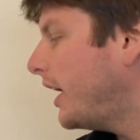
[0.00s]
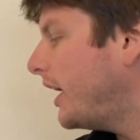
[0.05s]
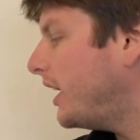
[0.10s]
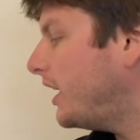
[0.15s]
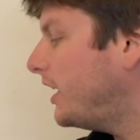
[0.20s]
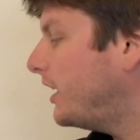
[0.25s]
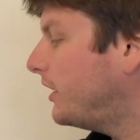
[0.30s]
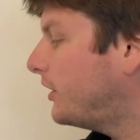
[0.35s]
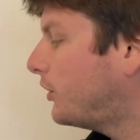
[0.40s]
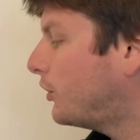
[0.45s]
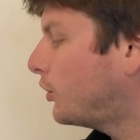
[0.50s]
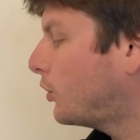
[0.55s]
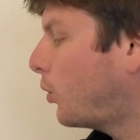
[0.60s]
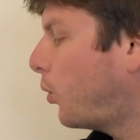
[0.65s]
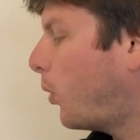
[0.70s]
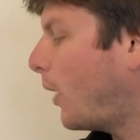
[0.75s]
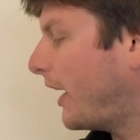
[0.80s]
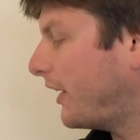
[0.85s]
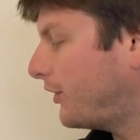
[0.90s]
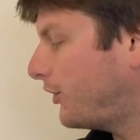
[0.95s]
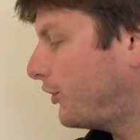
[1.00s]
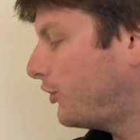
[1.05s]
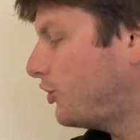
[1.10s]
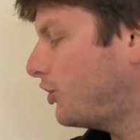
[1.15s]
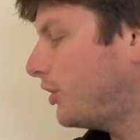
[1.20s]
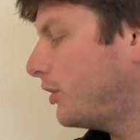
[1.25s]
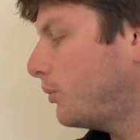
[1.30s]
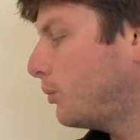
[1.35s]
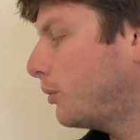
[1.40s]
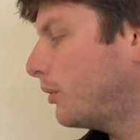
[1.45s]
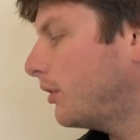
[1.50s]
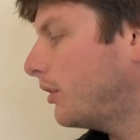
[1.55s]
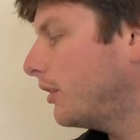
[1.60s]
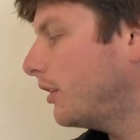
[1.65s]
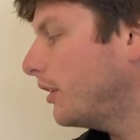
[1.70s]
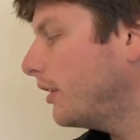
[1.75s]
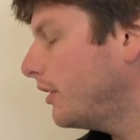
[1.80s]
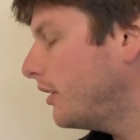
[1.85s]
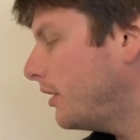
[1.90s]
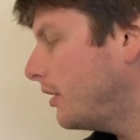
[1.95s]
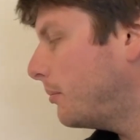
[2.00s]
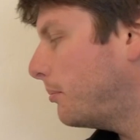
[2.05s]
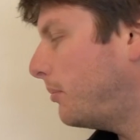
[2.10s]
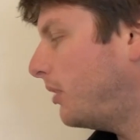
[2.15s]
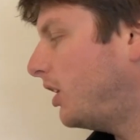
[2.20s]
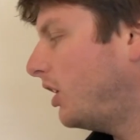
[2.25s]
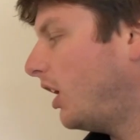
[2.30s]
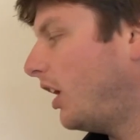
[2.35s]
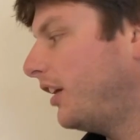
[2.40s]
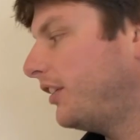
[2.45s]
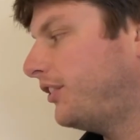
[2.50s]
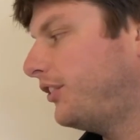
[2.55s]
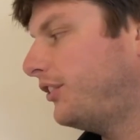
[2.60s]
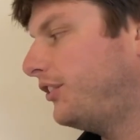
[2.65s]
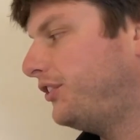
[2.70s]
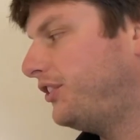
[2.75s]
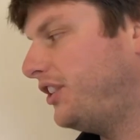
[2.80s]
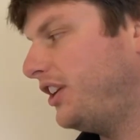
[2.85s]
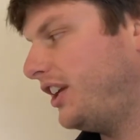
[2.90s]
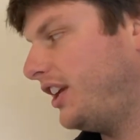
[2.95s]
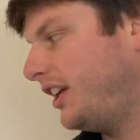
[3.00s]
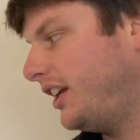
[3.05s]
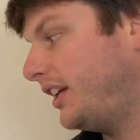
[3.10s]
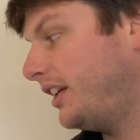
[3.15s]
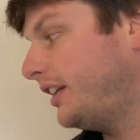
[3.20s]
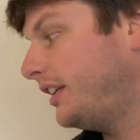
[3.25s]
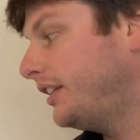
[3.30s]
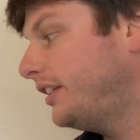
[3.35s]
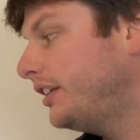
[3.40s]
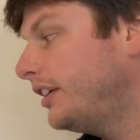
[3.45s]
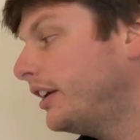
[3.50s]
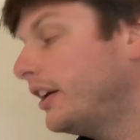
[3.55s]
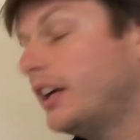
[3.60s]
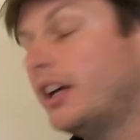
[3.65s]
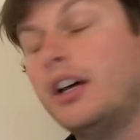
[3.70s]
it's question word plus did